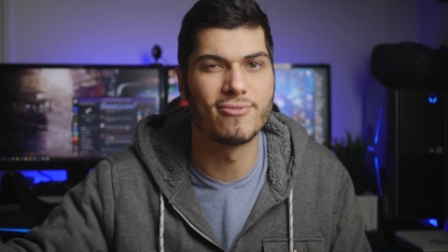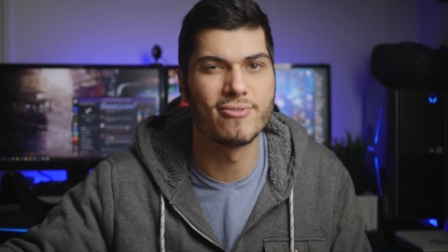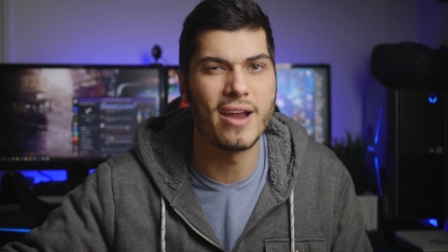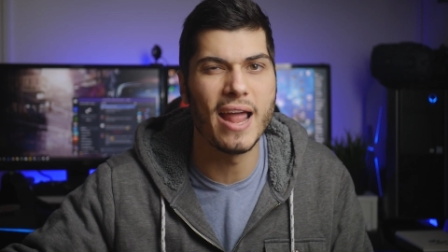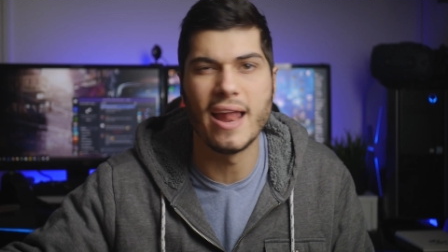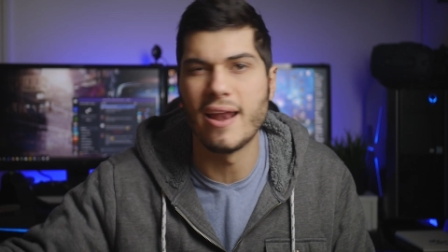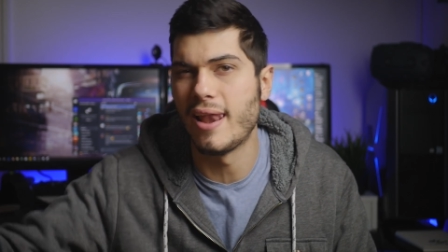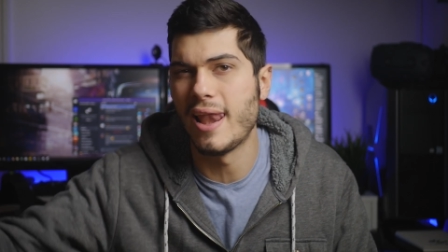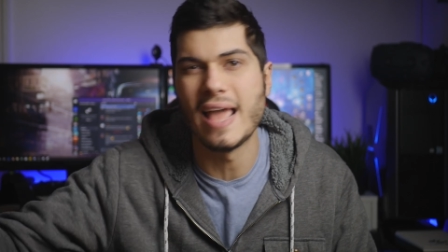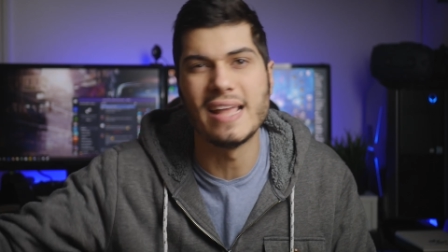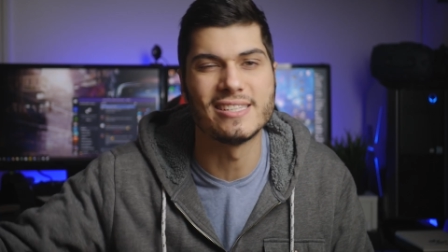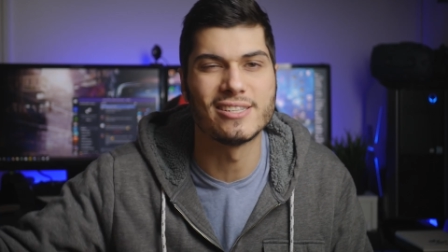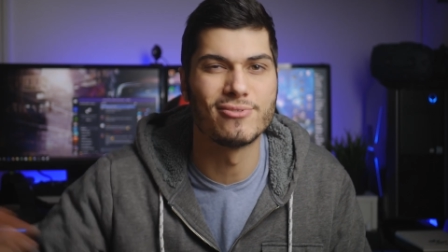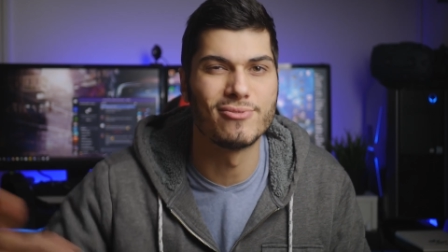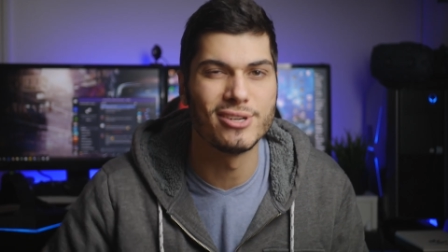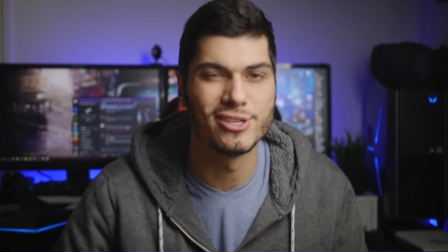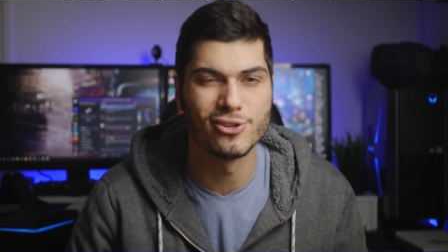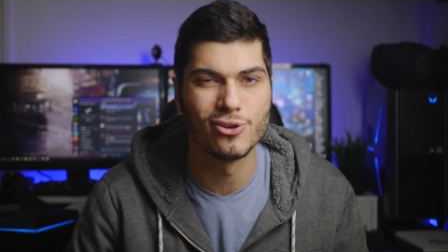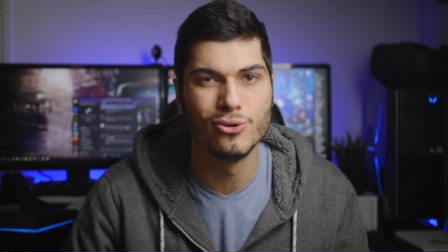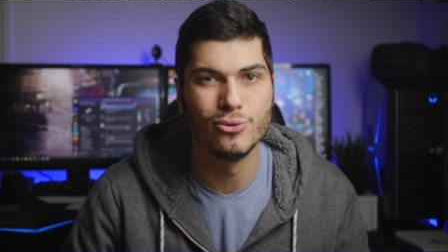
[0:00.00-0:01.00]
less
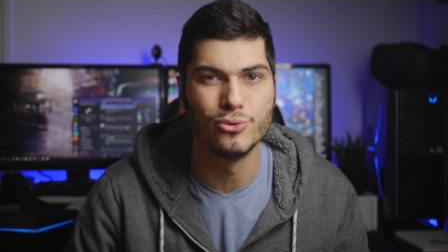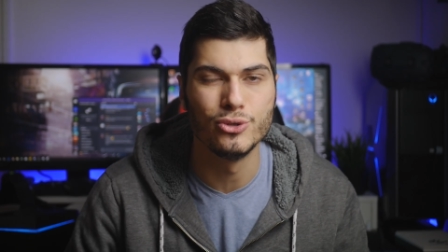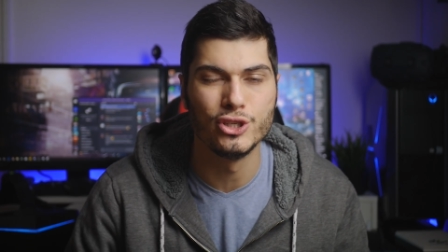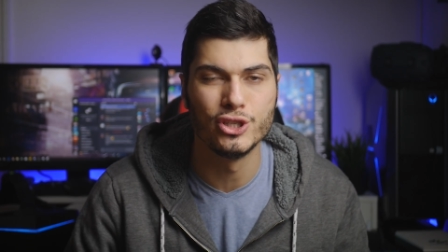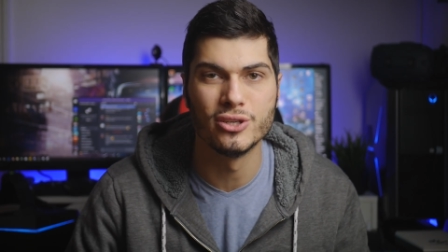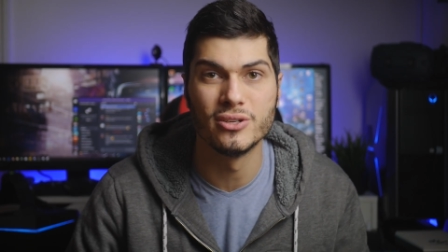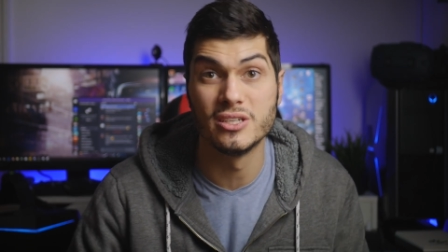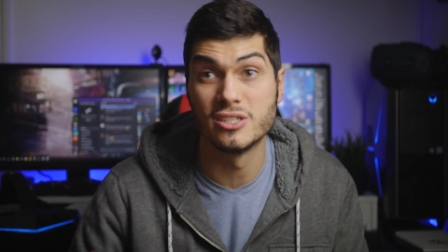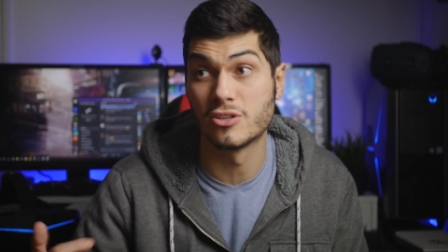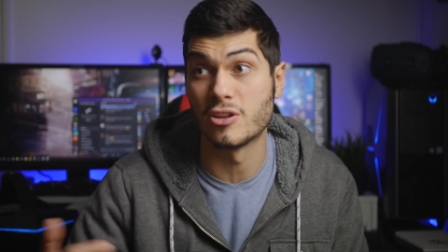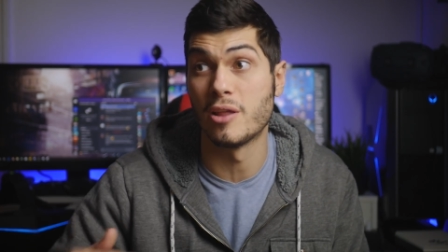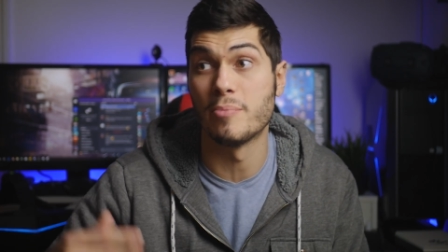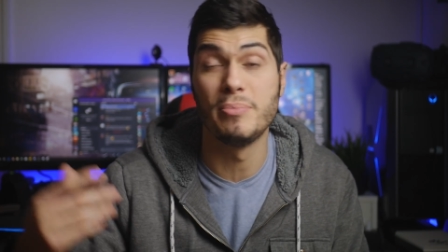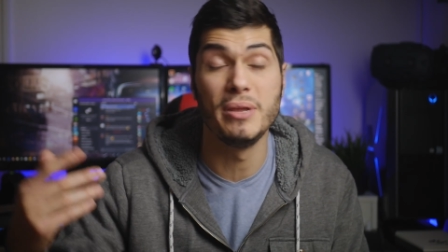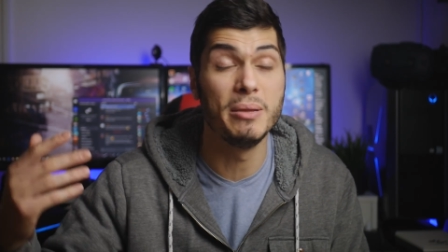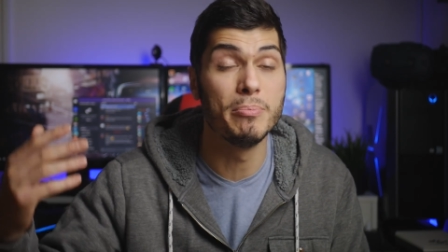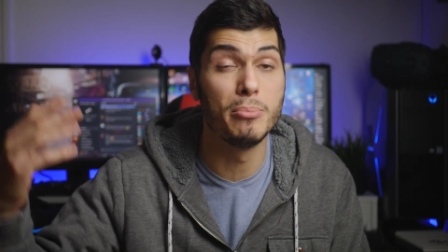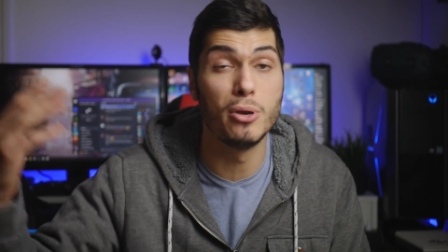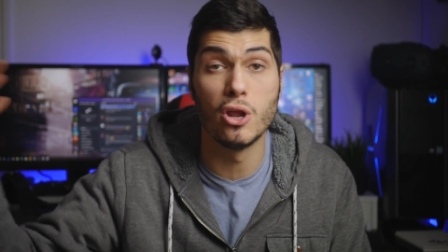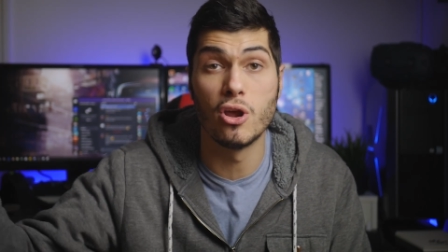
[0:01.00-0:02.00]
resolution, it's gonna
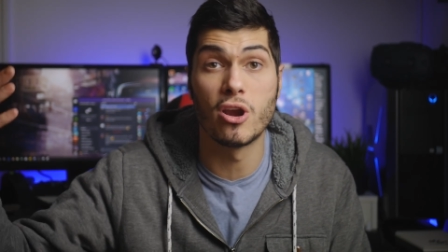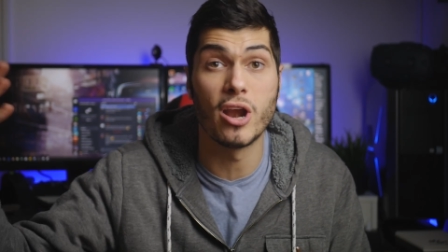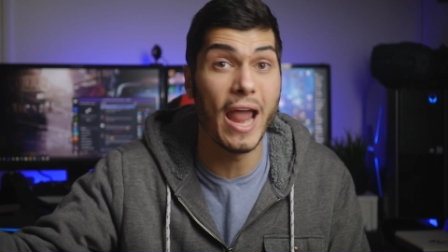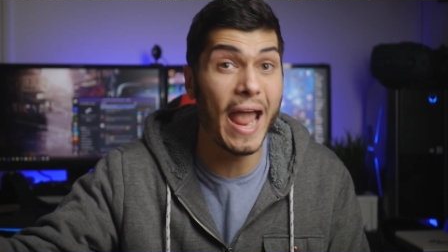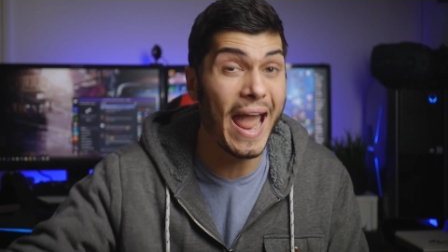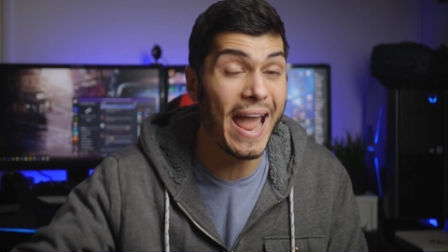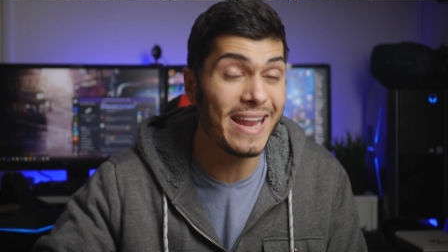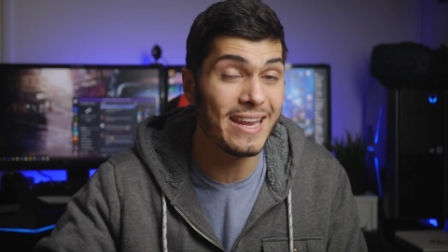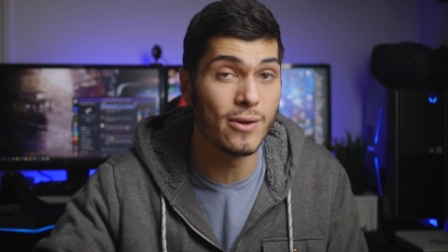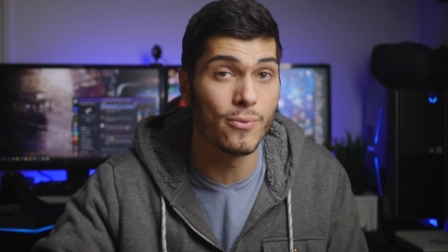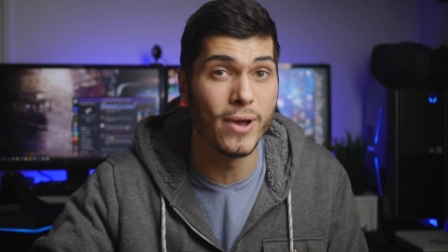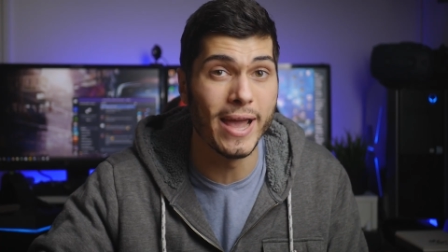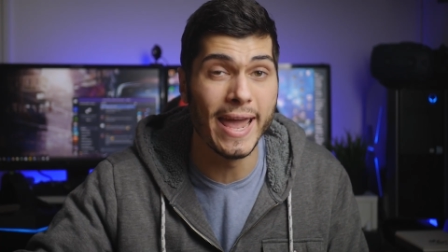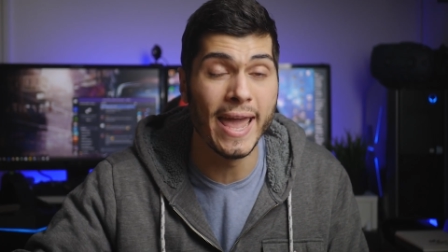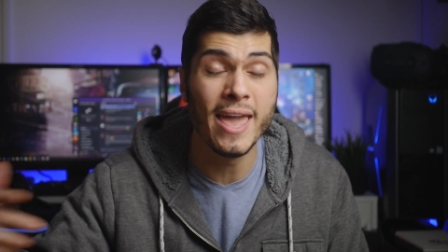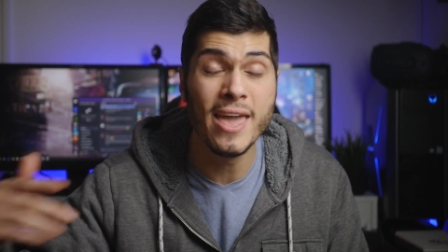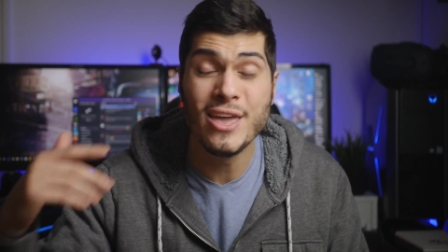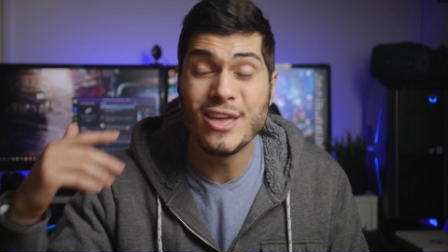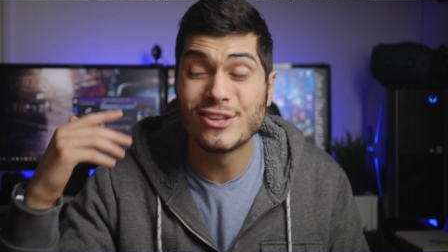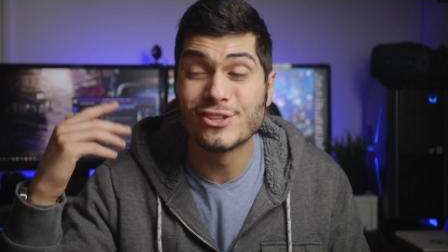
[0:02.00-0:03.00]
be blurred anyway.